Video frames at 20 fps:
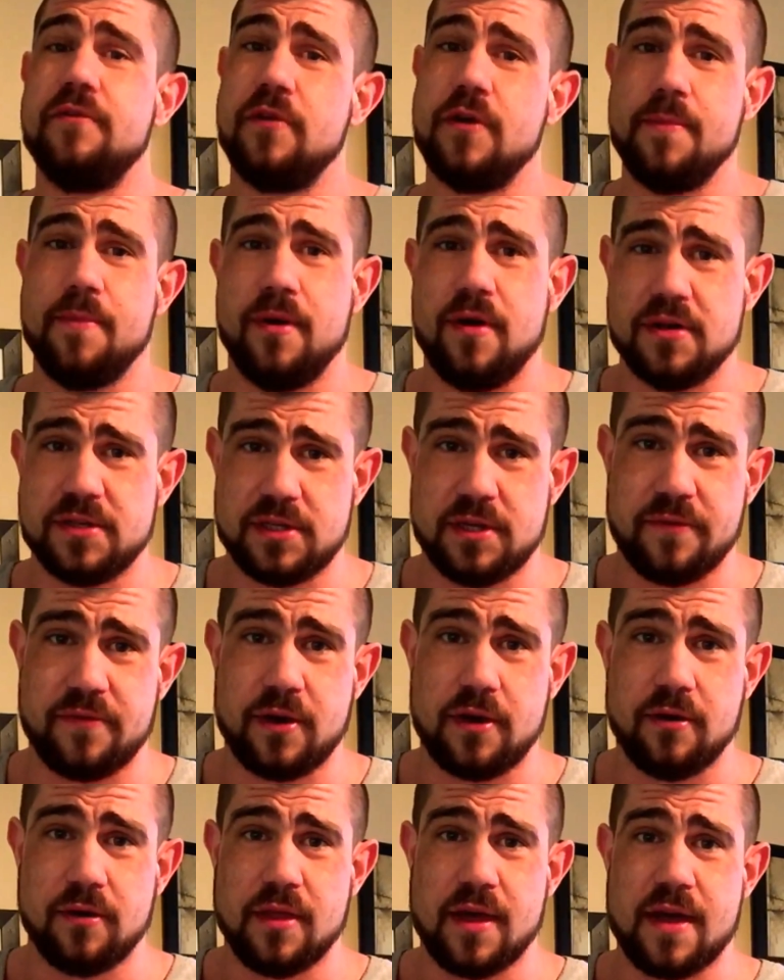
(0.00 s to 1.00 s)
very positive
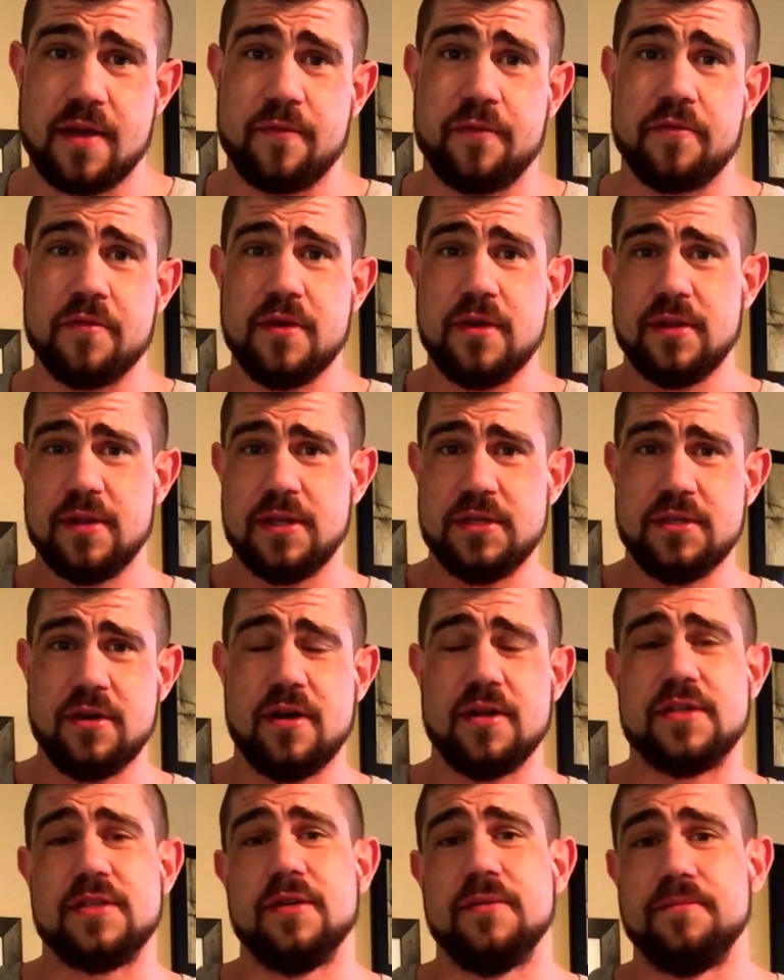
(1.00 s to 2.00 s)
in your life. That's
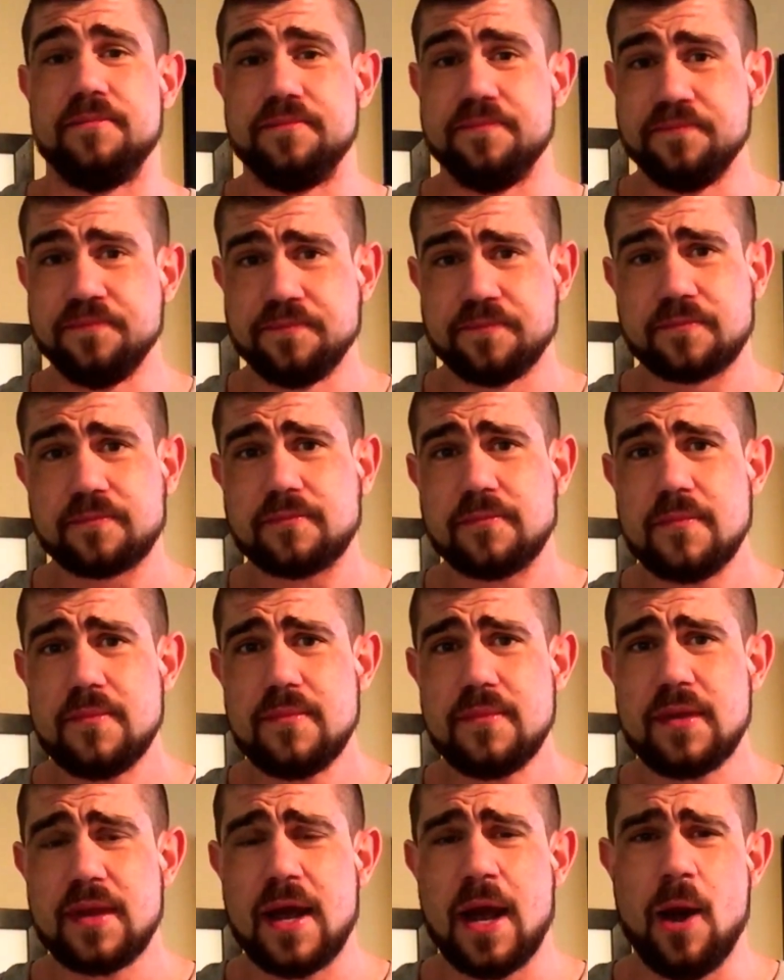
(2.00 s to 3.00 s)
awesome.
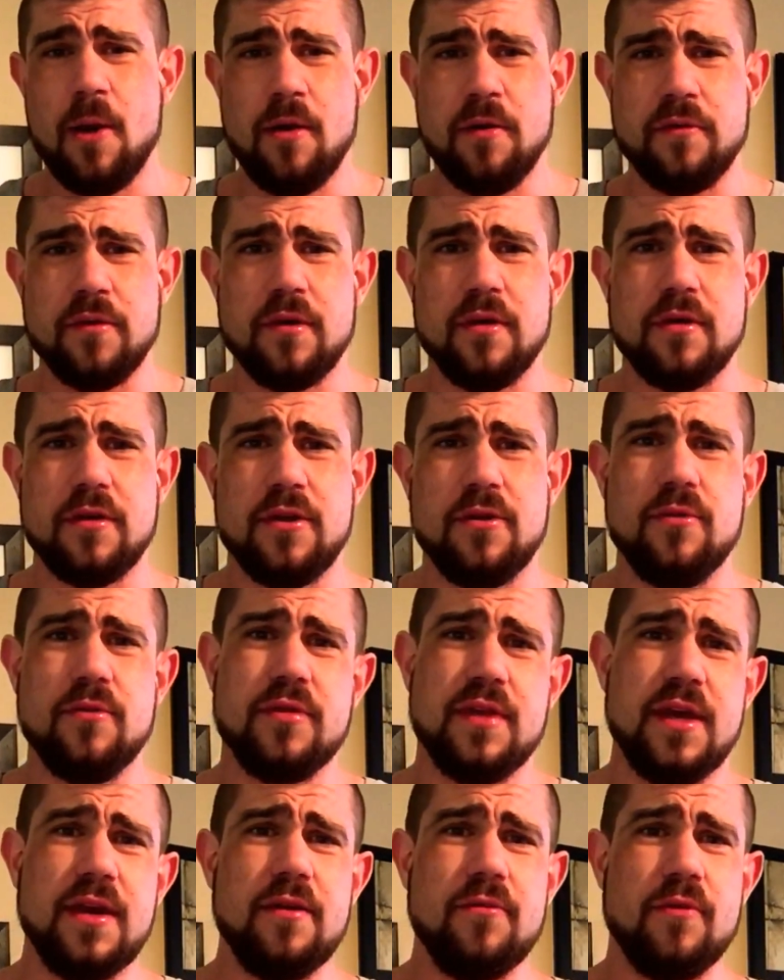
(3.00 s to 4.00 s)
However, you
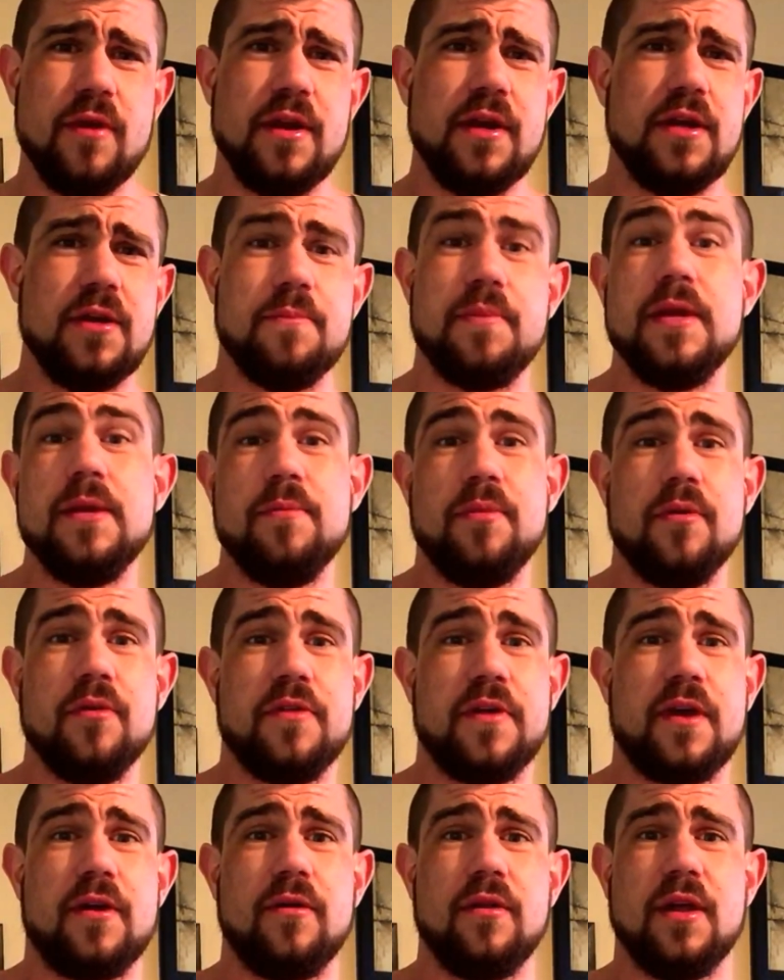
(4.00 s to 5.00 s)
then run into people
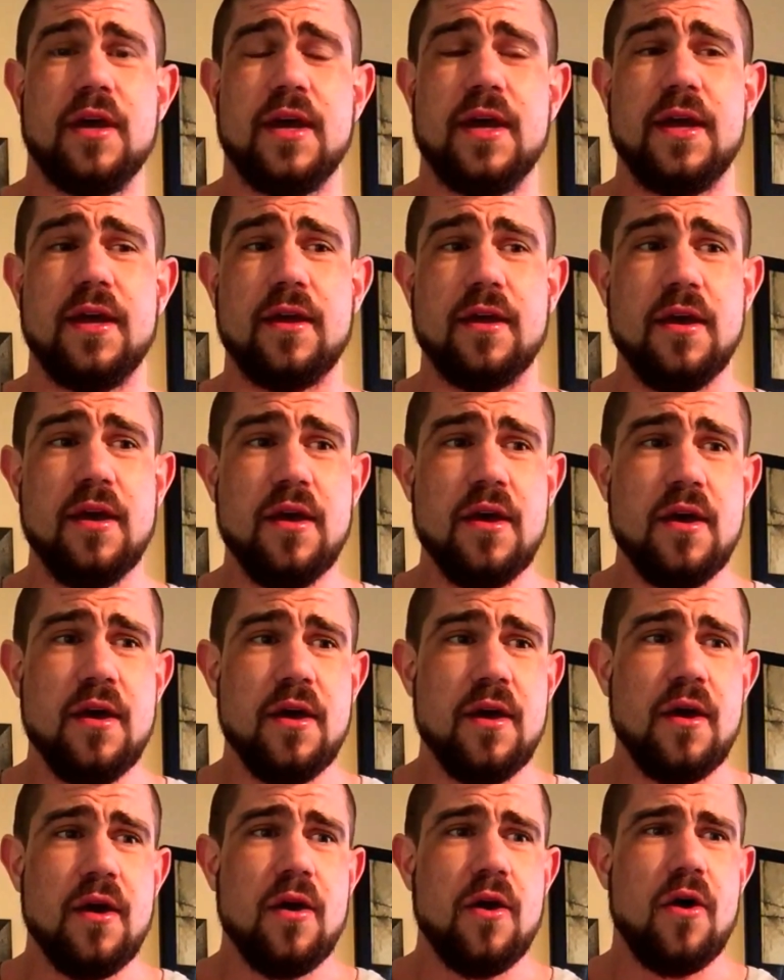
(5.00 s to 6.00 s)
that are like,
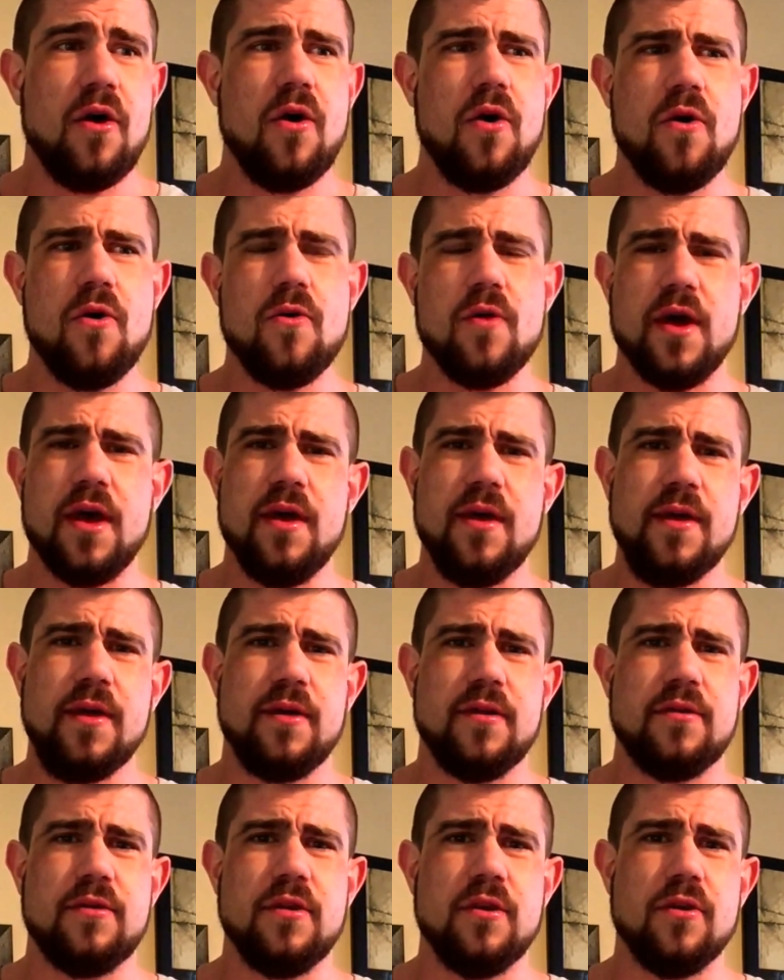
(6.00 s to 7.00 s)
oh,
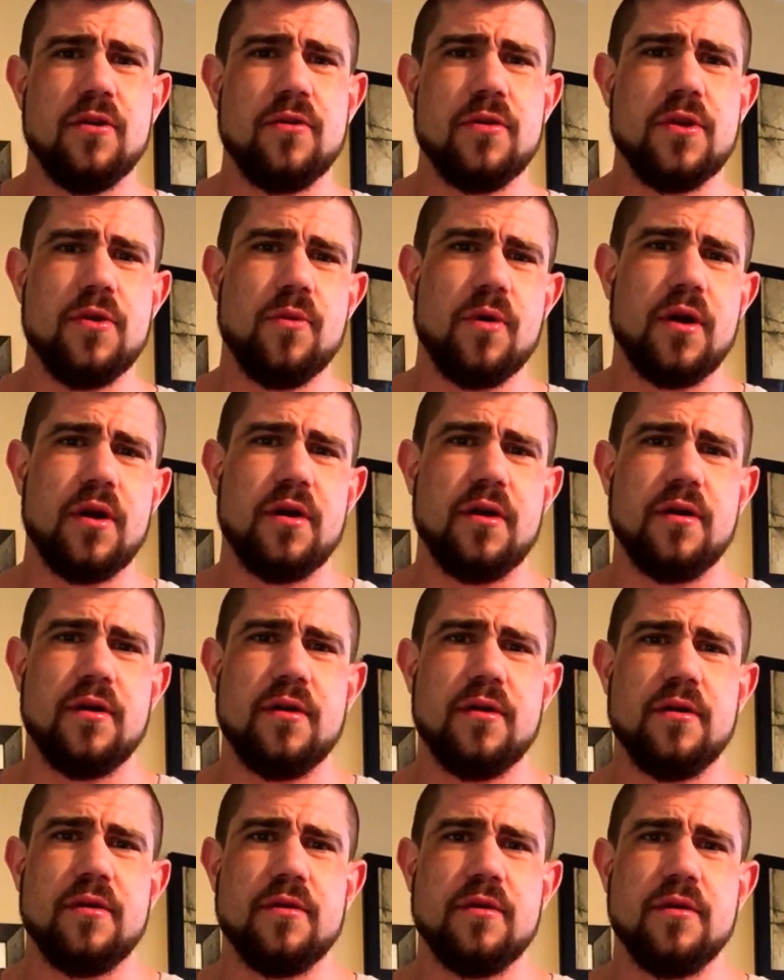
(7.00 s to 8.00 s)
hey, you know, you want
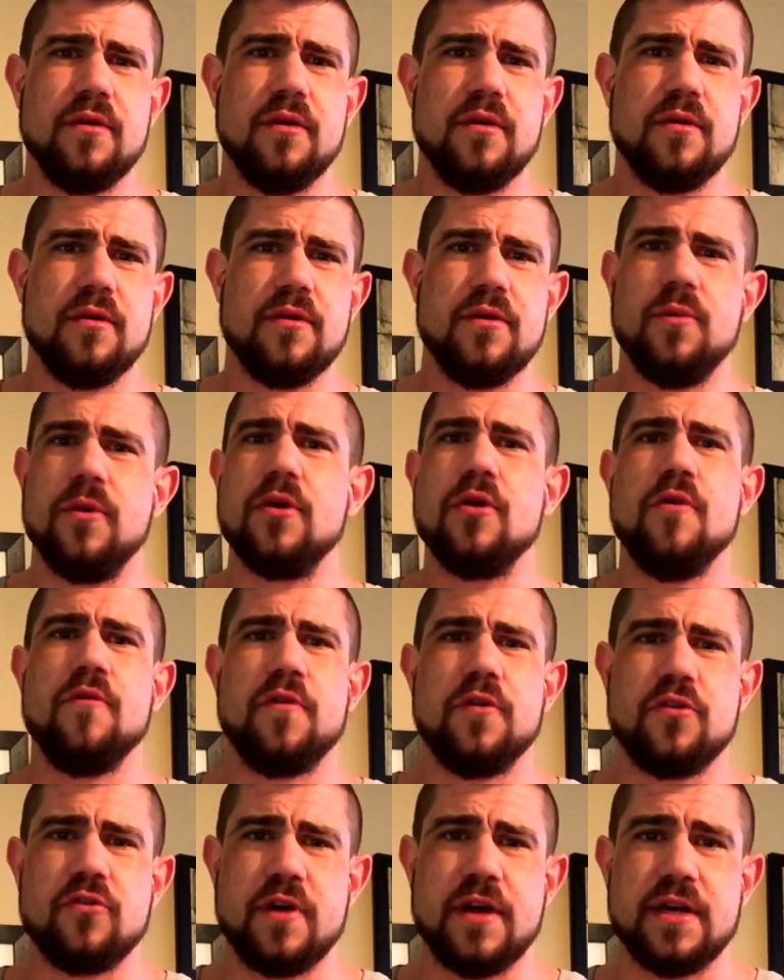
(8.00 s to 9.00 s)
to uh, you wanna go
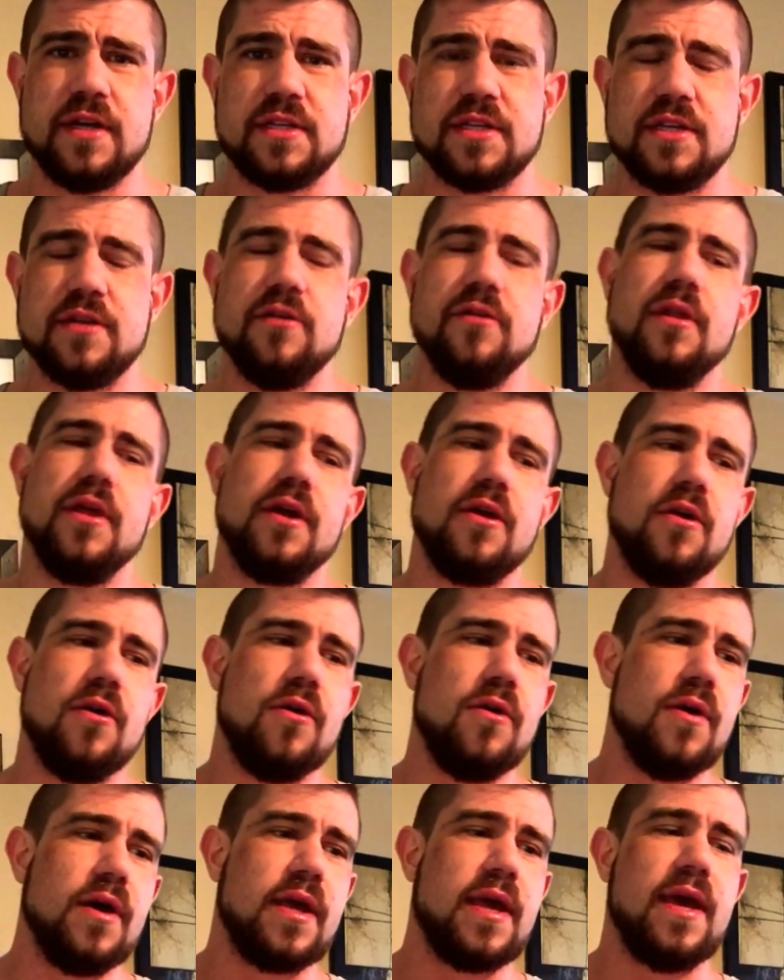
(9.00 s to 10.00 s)
for drinks? And you're like,
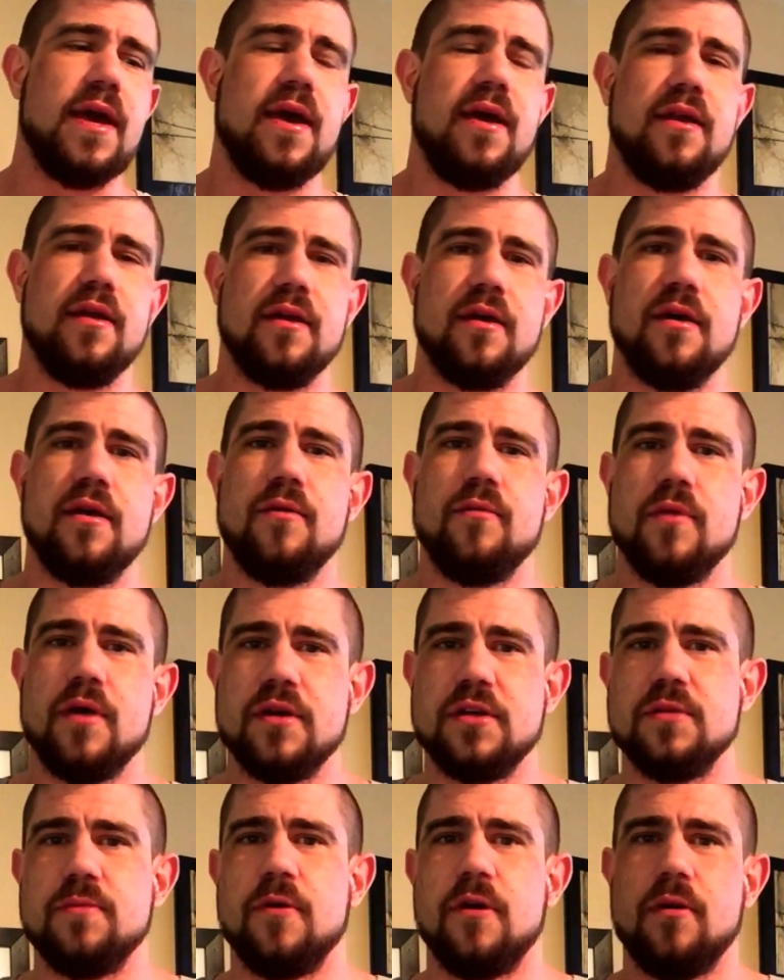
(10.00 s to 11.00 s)
oh, I can't. I got to
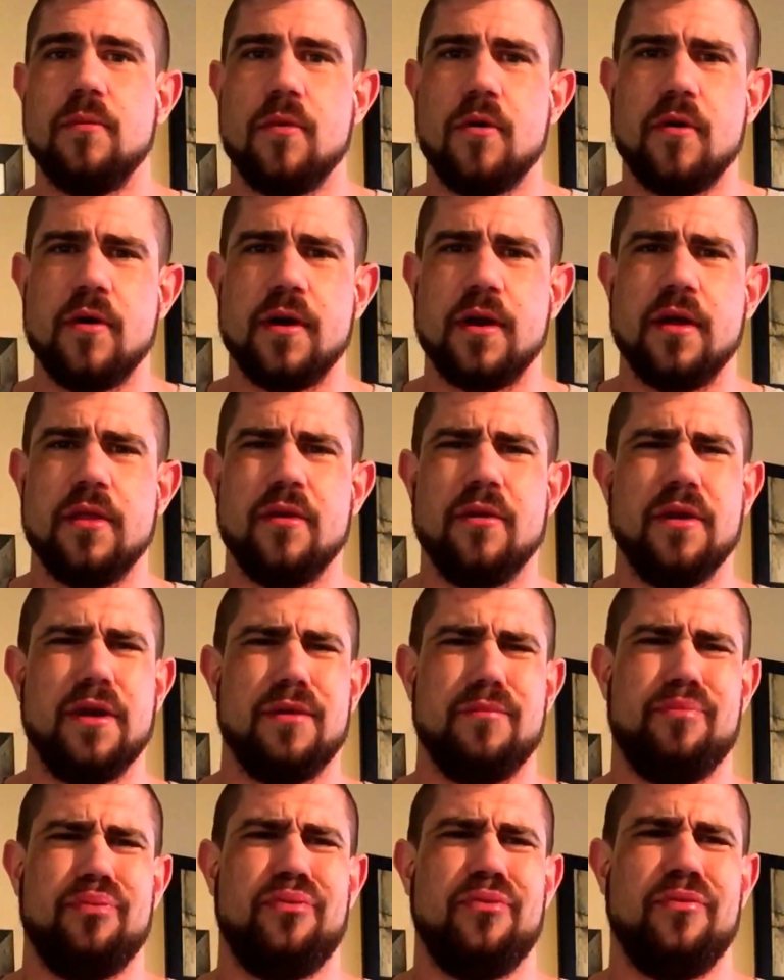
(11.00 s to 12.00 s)
run tomorrow morning. And they're
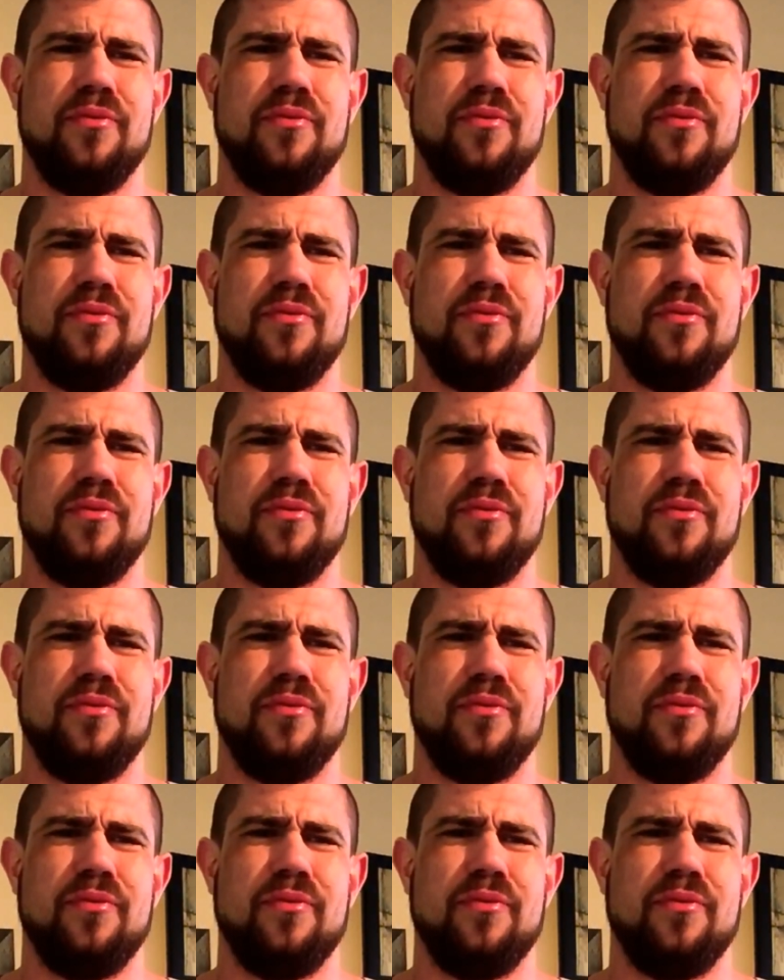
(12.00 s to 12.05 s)
like,